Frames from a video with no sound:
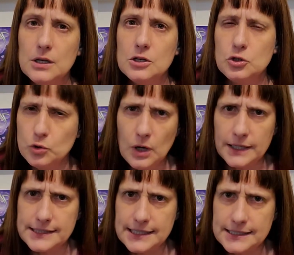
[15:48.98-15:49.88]
do
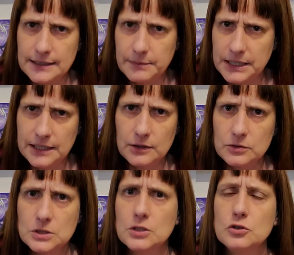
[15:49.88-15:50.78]
not send somebody
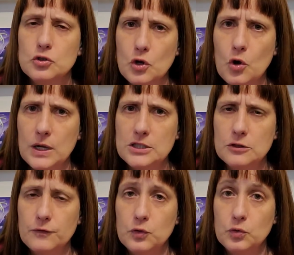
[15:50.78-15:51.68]
else to go get
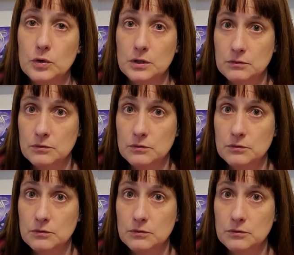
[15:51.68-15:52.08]
your food.